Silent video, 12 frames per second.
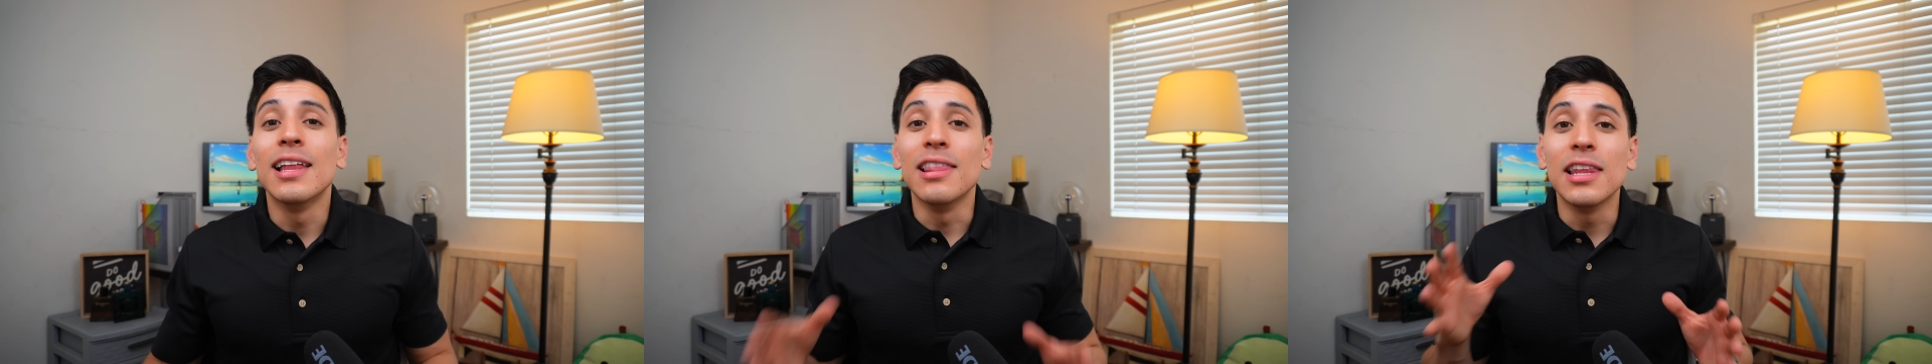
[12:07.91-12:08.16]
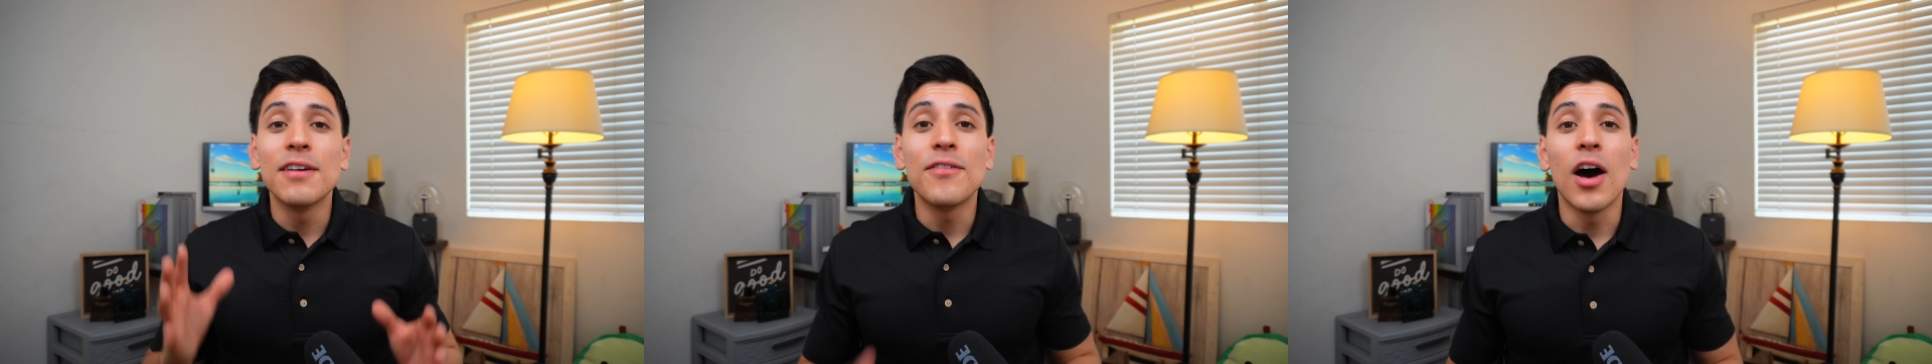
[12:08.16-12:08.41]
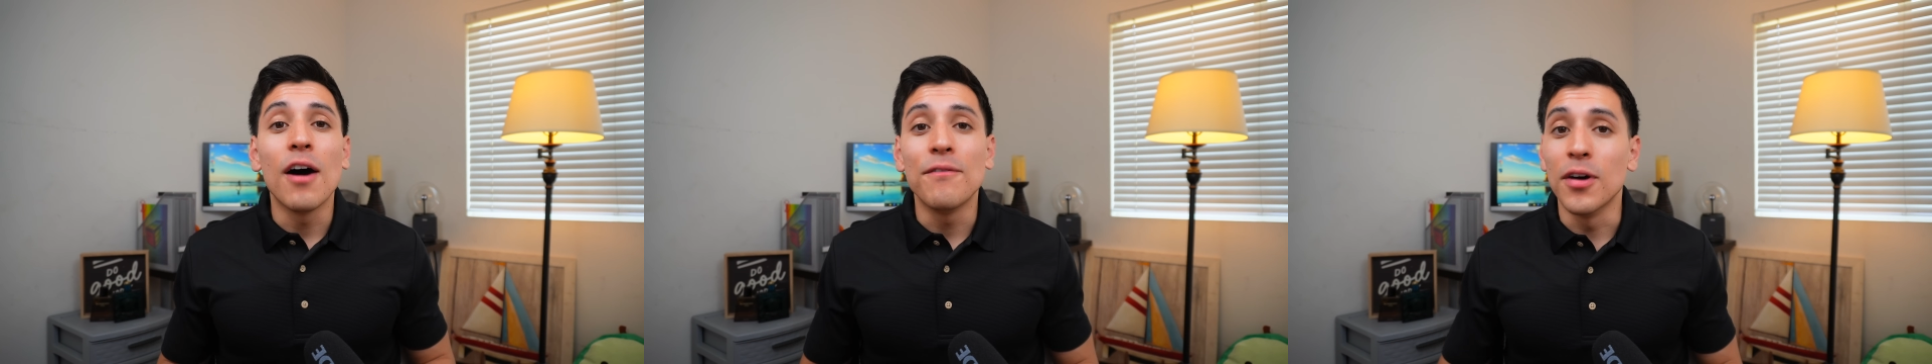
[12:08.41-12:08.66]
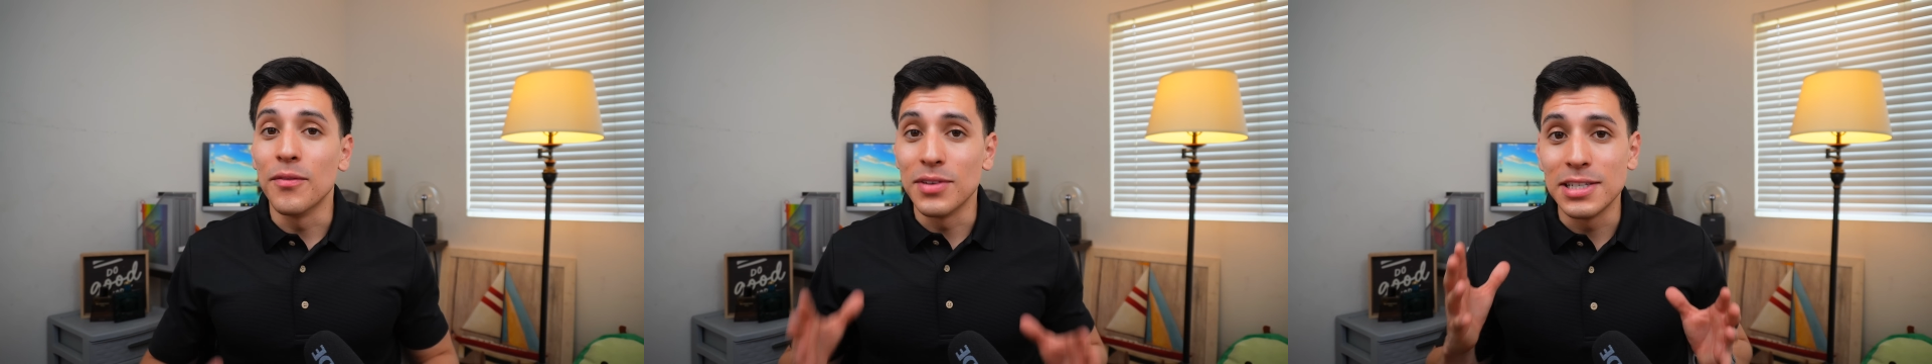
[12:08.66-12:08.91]
live off
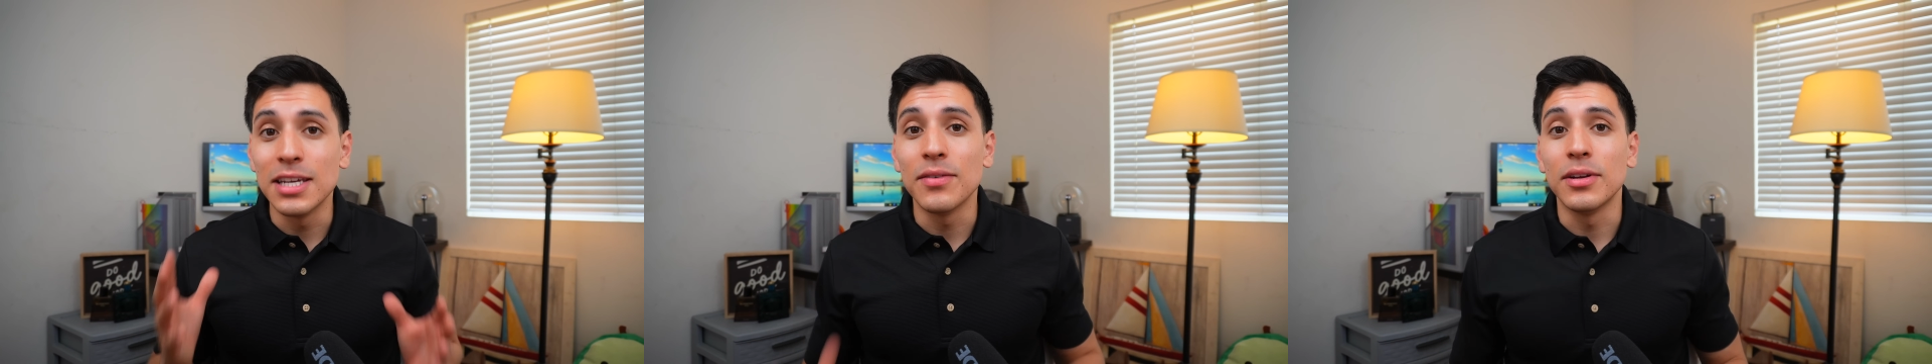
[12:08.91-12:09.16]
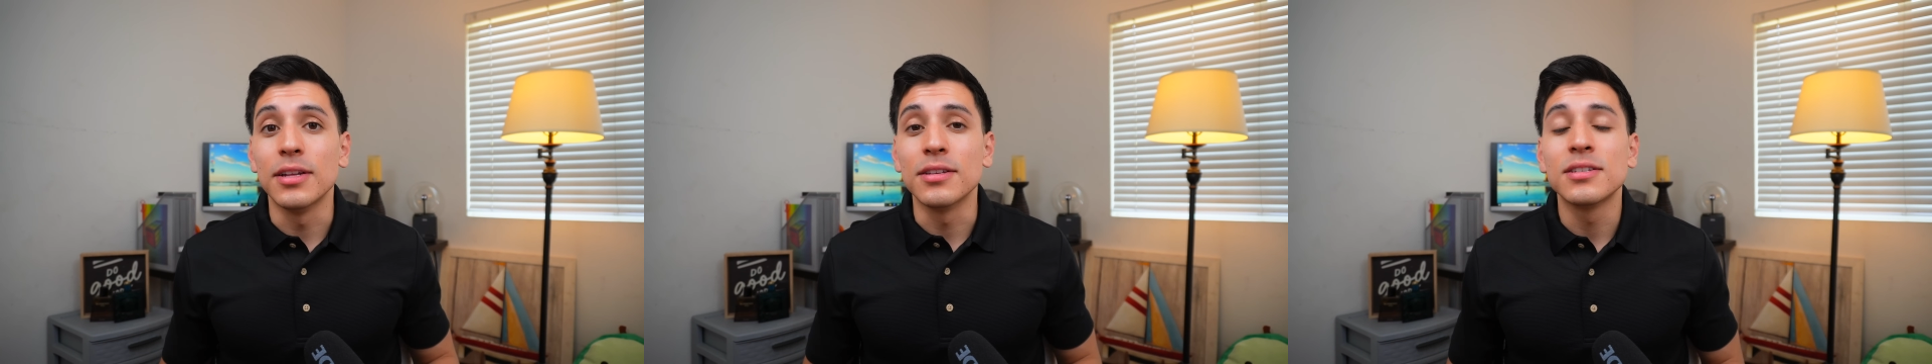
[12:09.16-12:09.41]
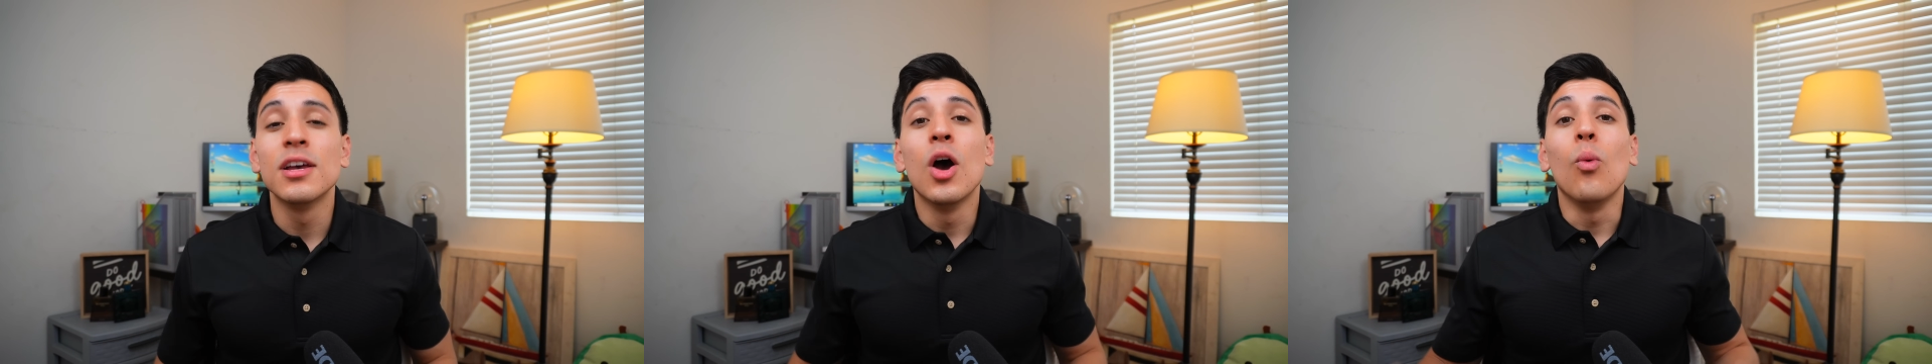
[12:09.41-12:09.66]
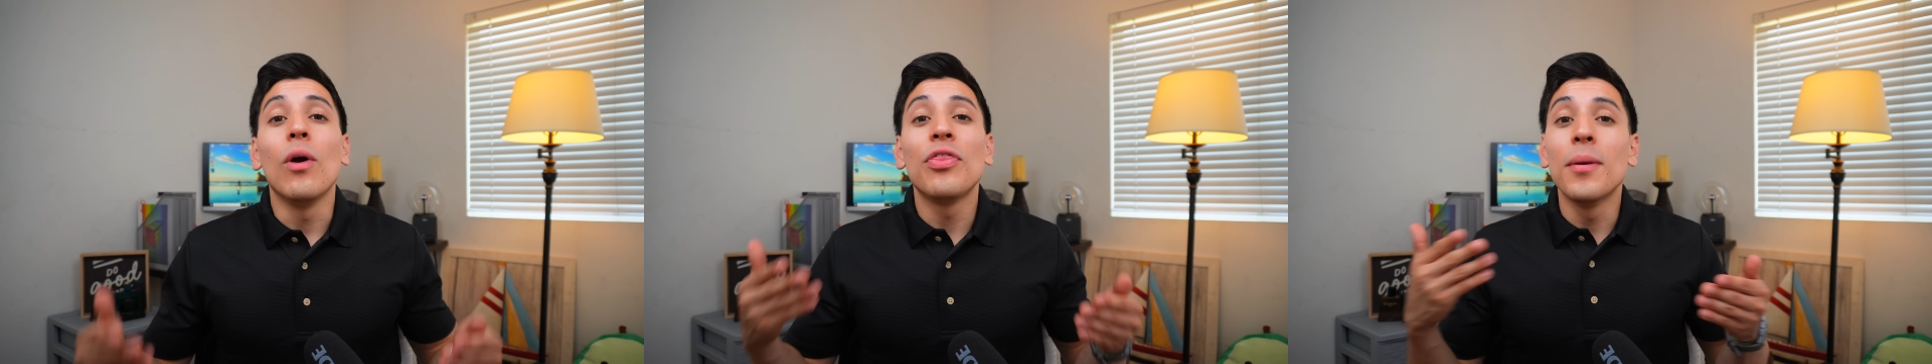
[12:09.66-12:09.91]
of dividends,
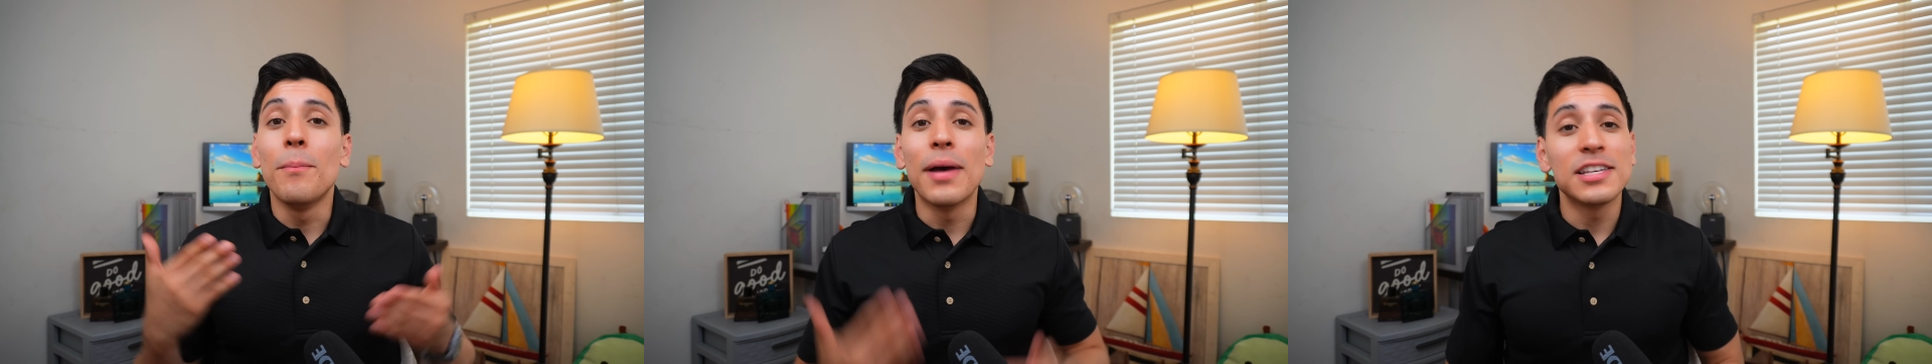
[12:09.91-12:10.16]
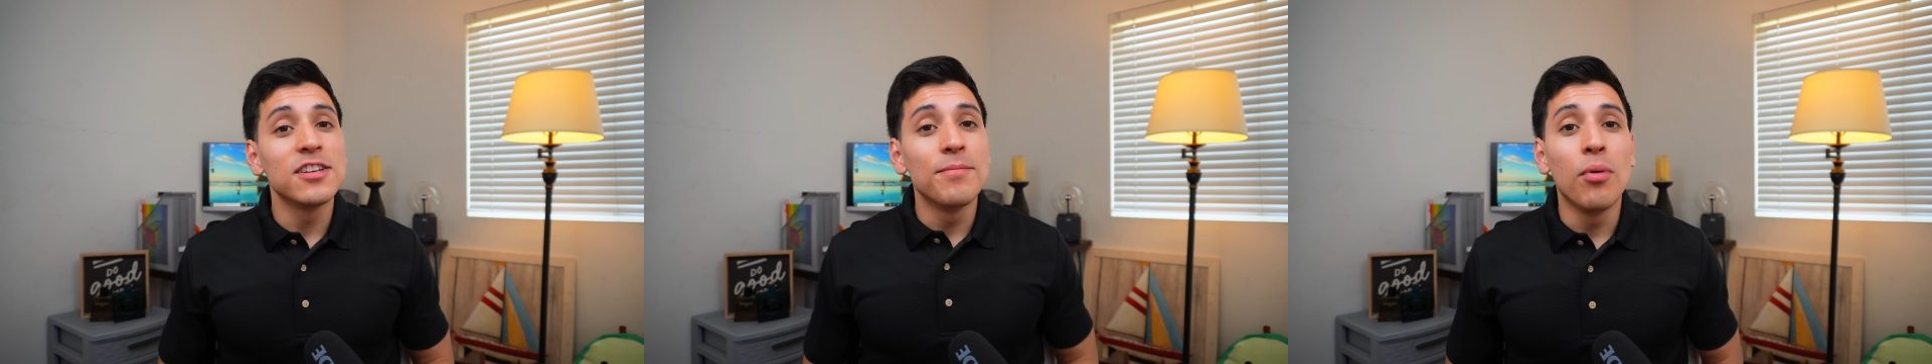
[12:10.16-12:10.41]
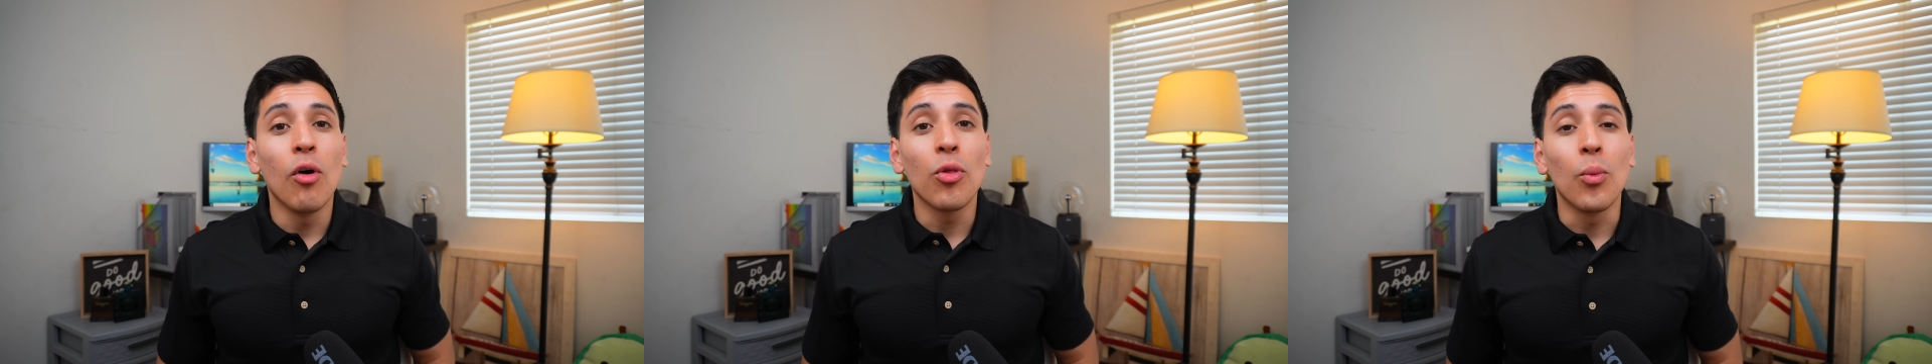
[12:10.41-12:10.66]
with the best of both